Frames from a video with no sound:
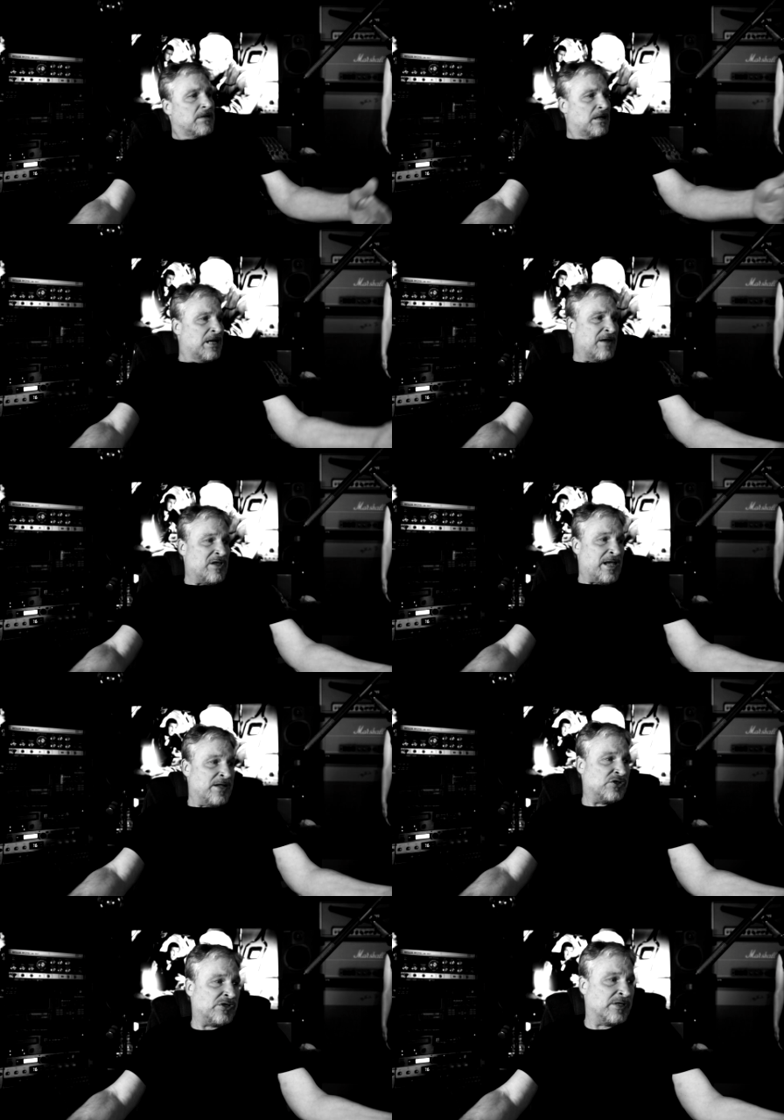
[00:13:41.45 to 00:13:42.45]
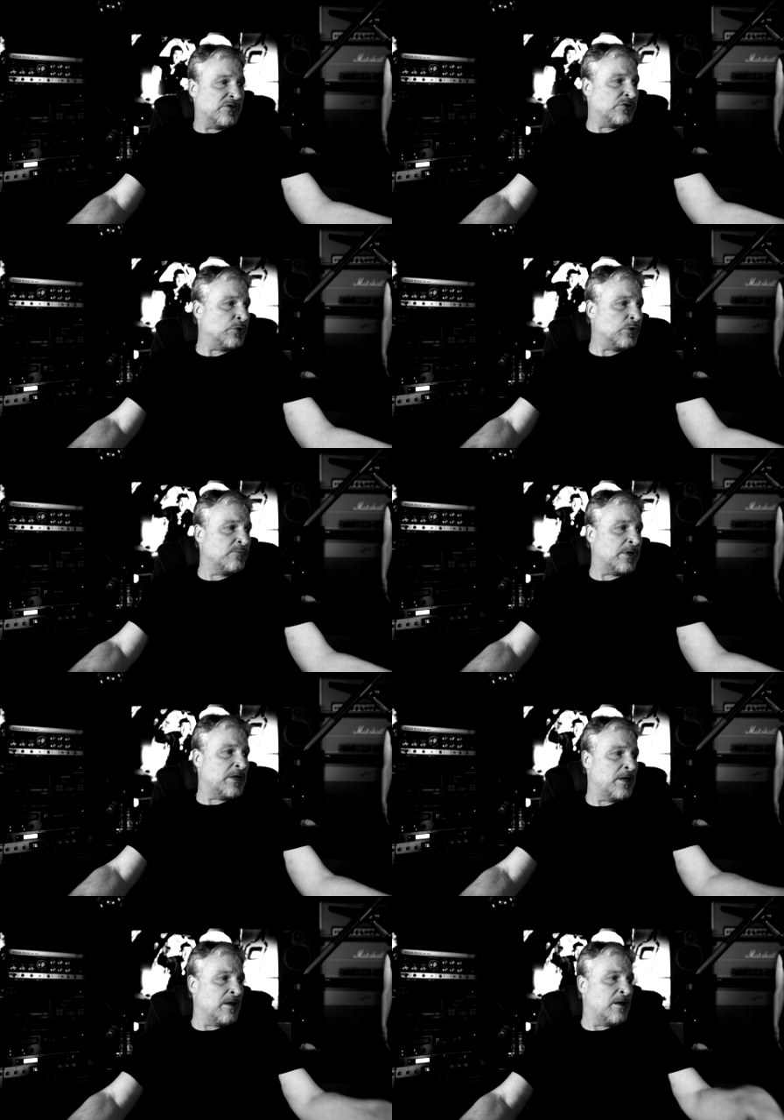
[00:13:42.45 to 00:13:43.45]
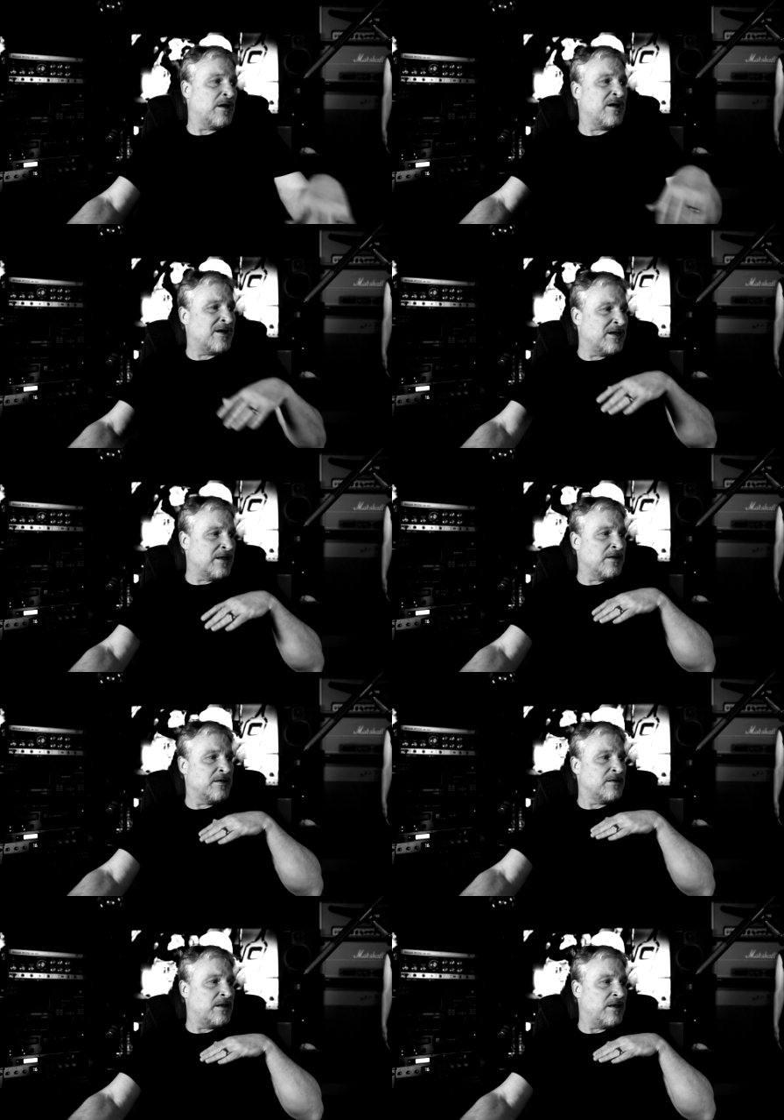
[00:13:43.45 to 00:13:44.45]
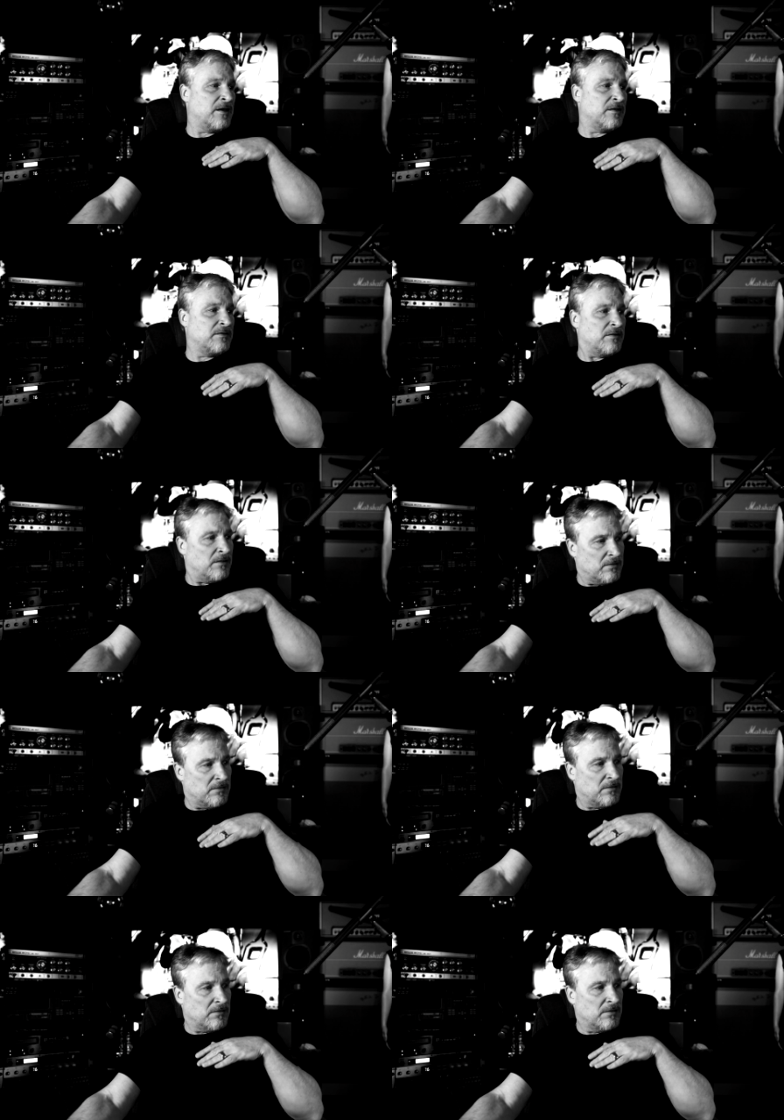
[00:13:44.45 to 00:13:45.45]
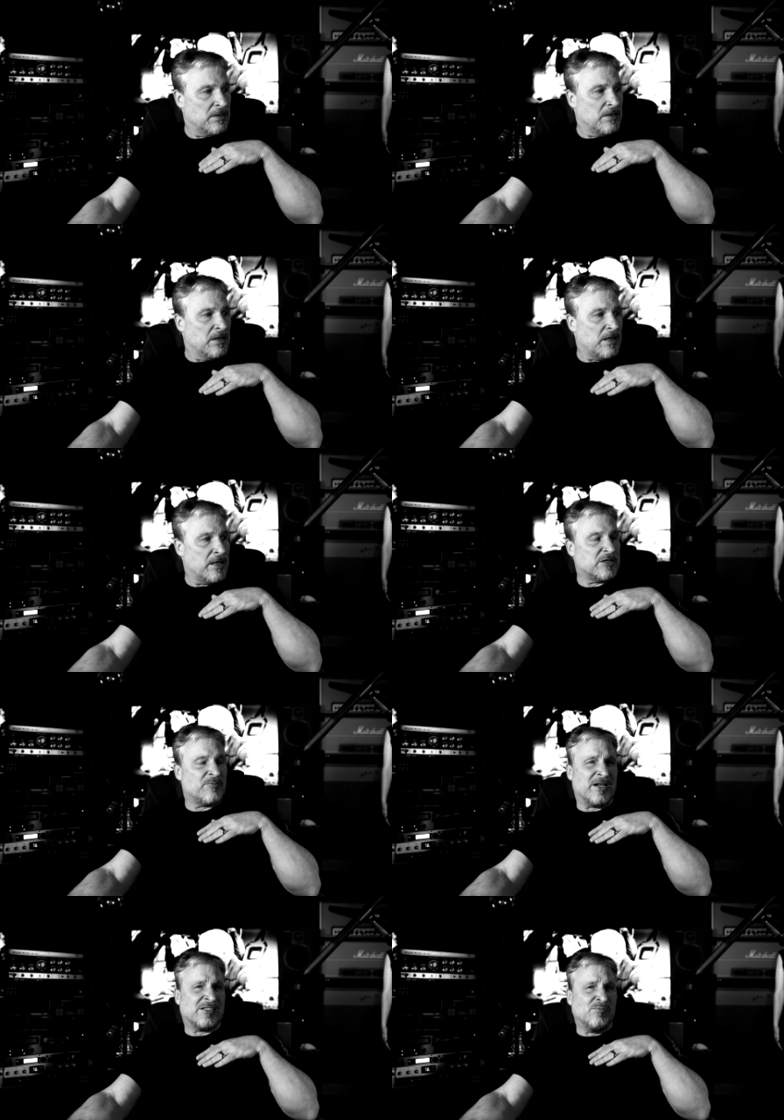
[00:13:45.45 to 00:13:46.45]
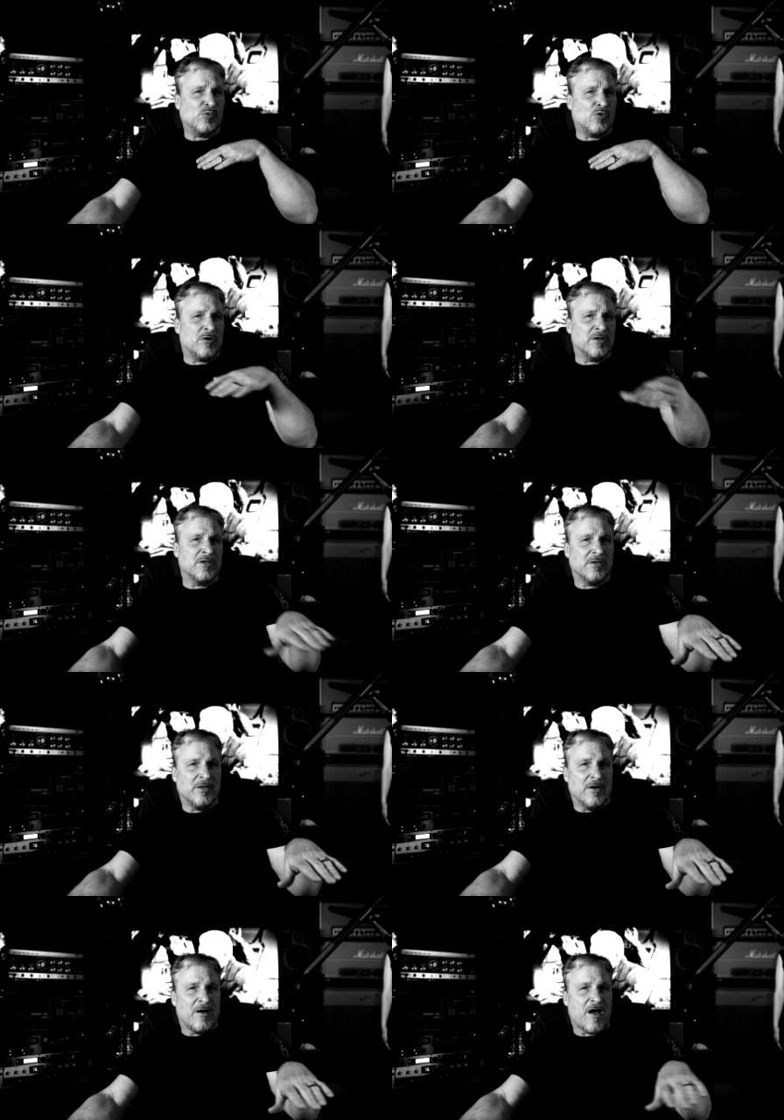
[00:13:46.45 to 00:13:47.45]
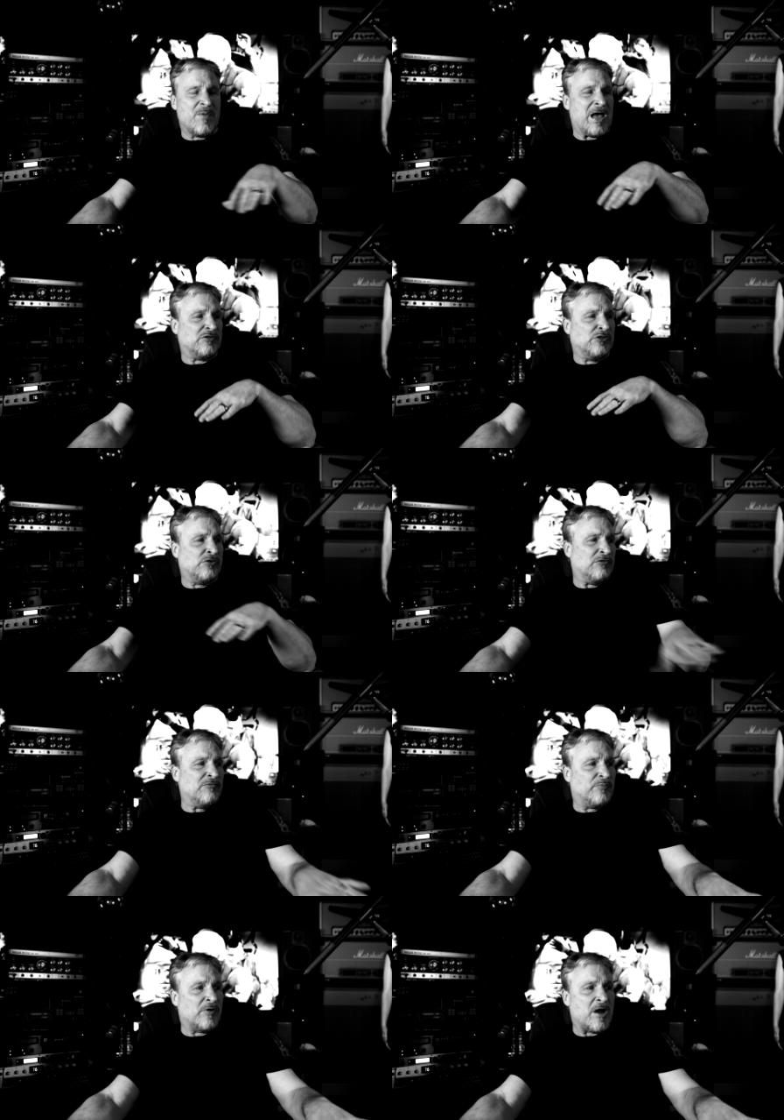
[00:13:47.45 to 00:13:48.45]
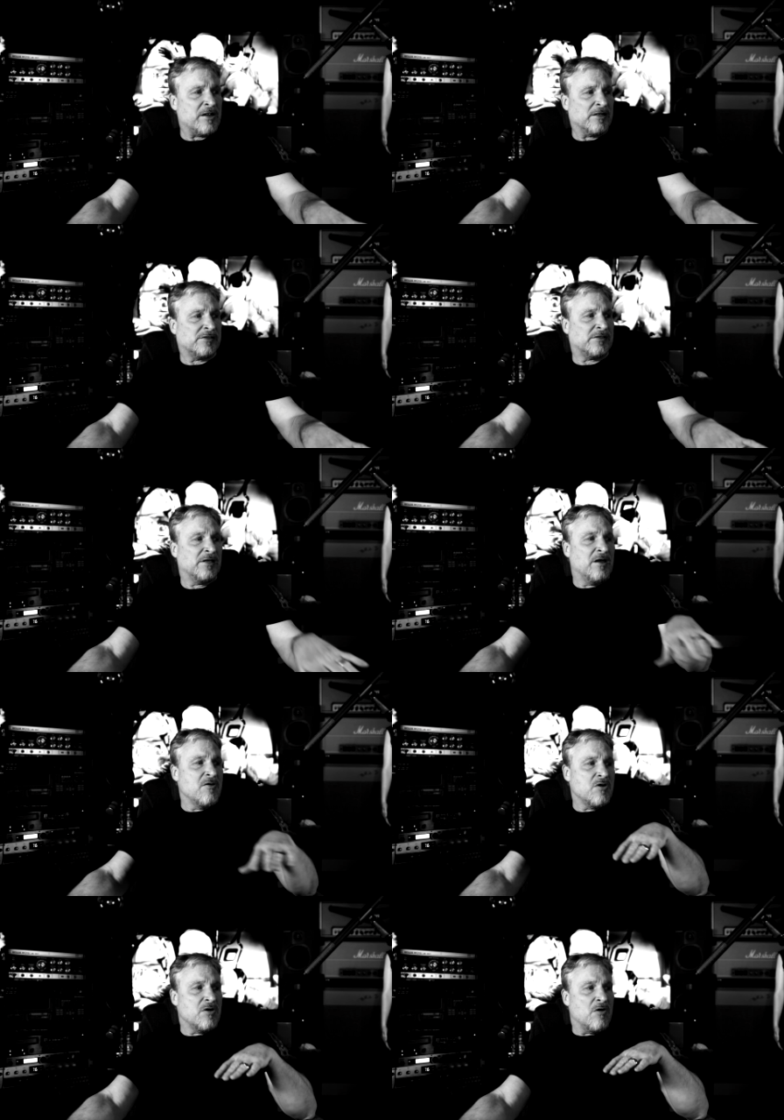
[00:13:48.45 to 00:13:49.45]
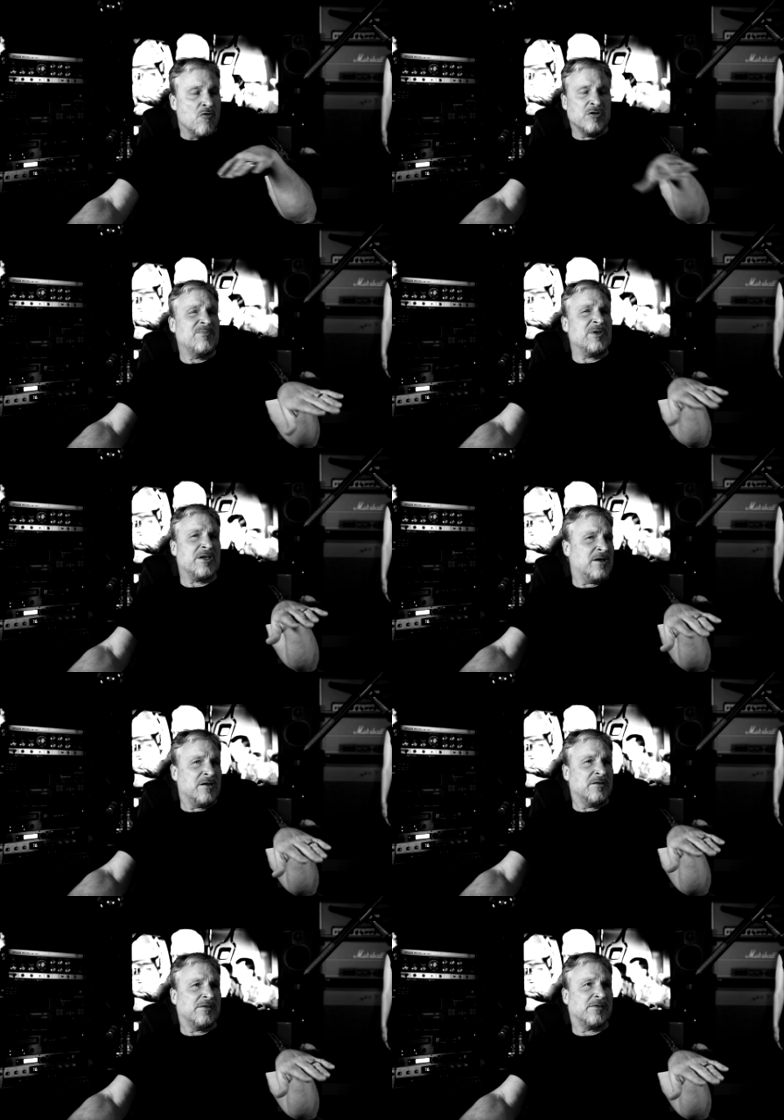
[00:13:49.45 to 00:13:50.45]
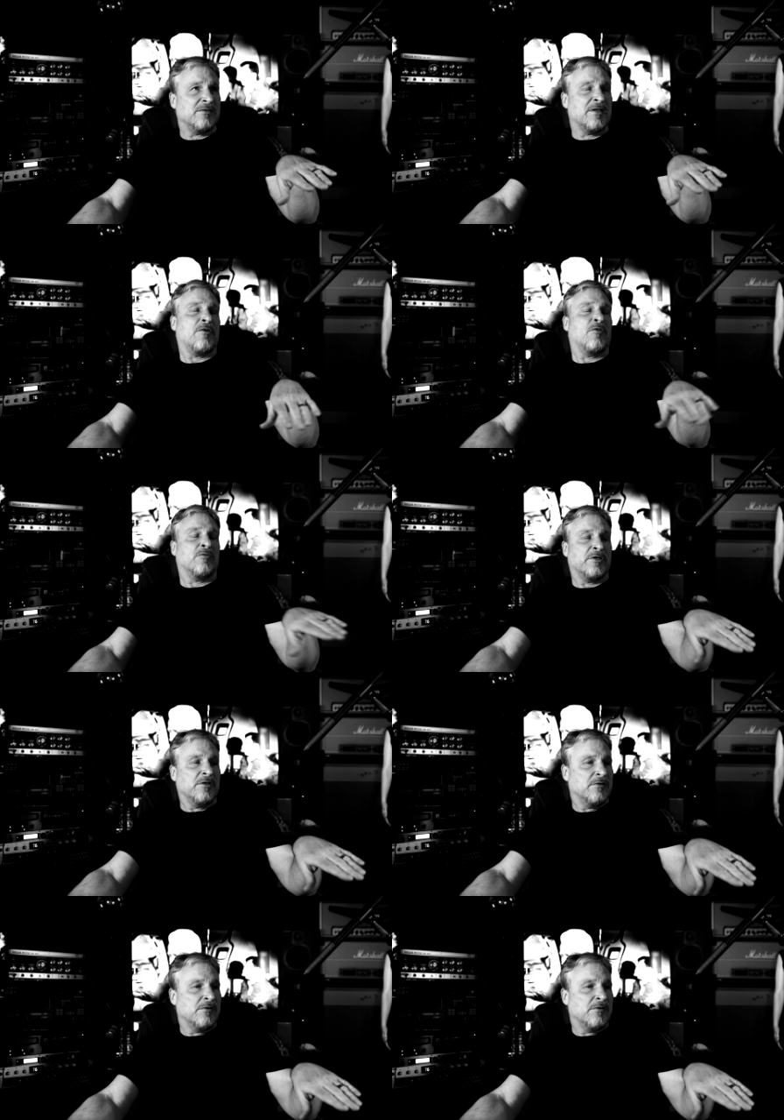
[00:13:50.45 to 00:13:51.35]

I have the H6 zoom. I can't express more about zoom products only because not only,